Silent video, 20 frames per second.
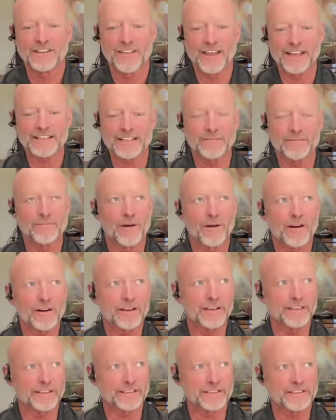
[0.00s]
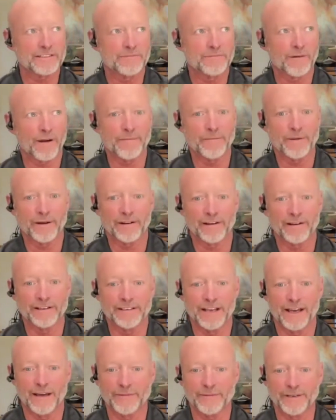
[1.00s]
So that's a market
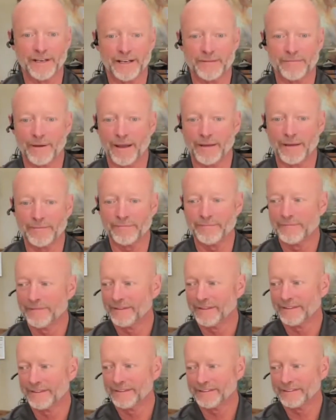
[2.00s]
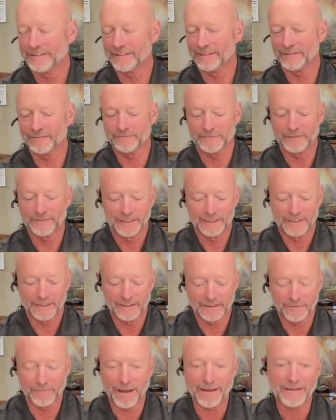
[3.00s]
primarily dominated by you know
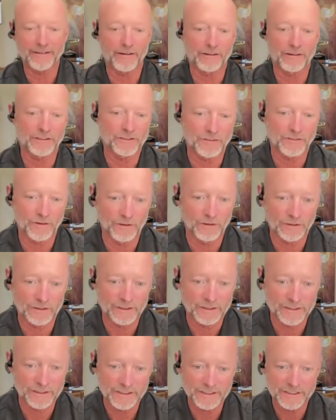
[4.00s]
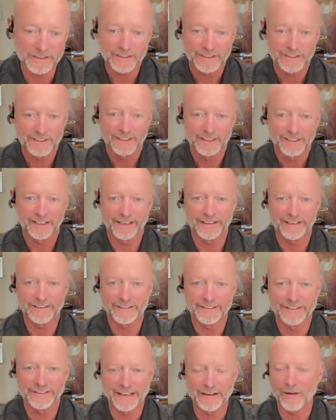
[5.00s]
uh, microcontrollers
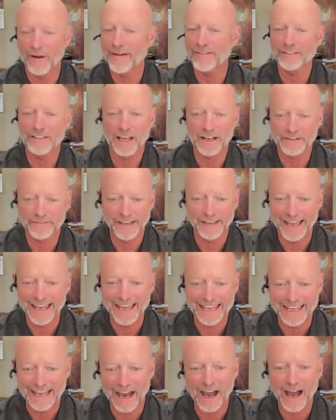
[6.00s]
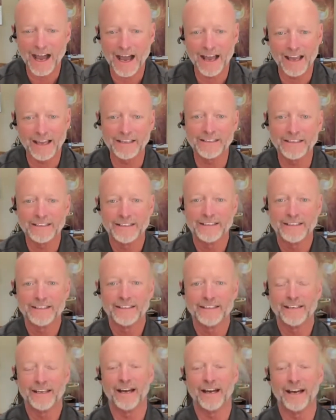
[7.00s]
and they don't have a lot of AI
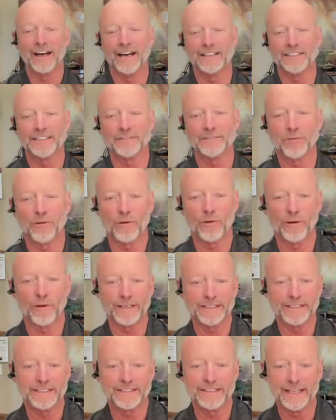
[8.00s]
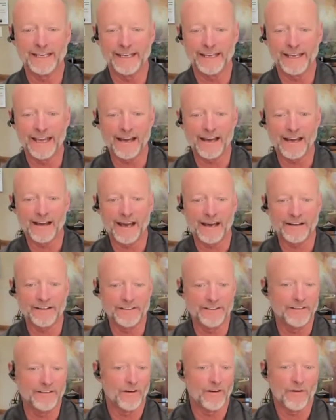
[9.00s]
uh, deployed today. How, how
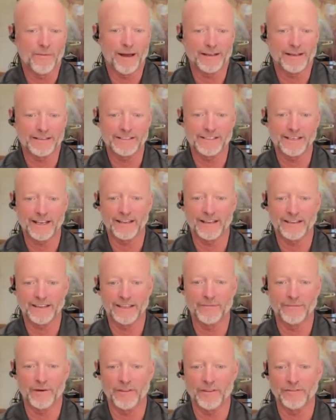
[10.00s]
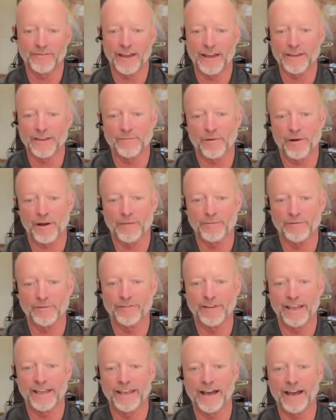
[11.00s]
do you go about selling them on the value prop
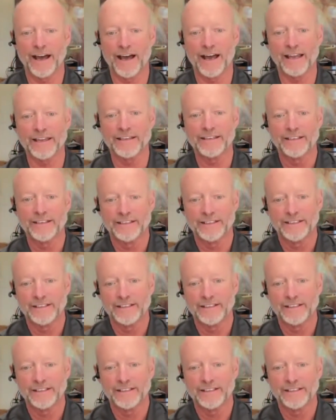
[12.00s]
of AI